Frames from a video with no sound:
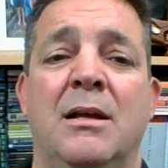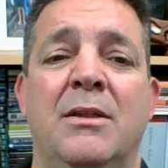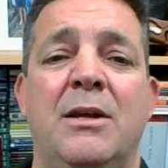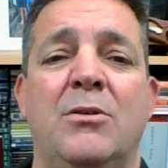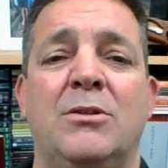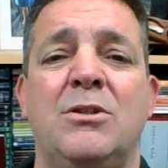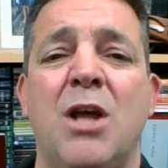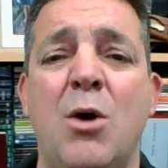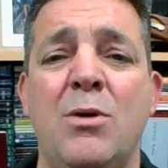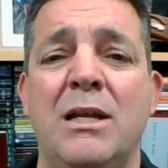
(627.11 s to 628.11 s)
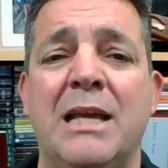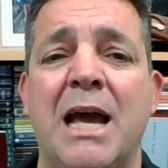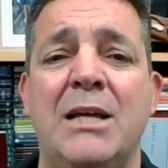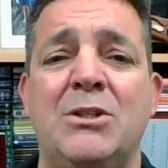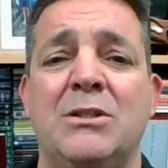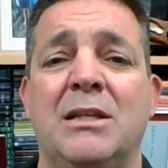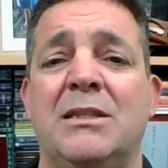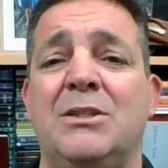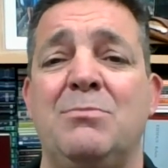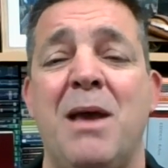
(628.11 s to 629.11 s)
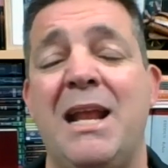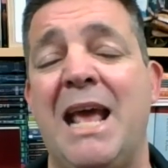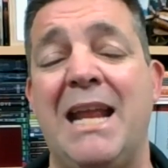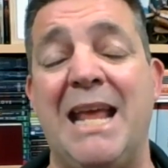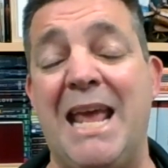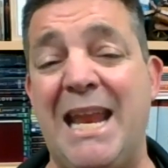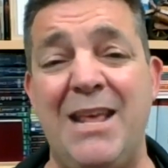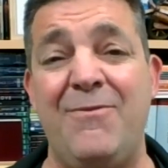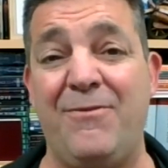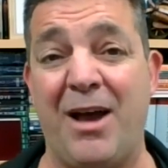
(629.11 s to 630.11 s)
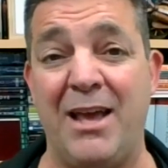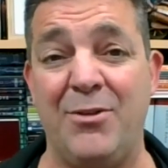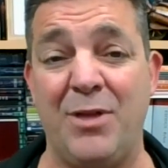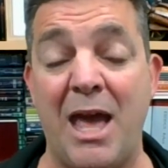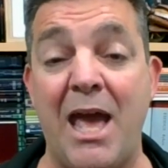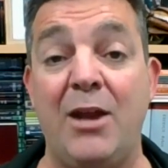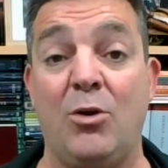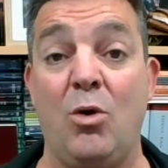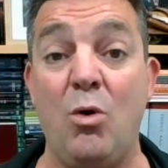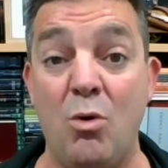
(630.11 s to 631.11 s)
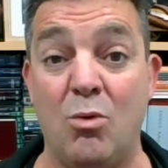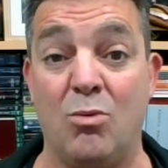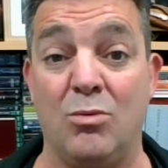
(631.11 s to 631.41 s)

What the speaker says: There is no indication that this man had any faith at all.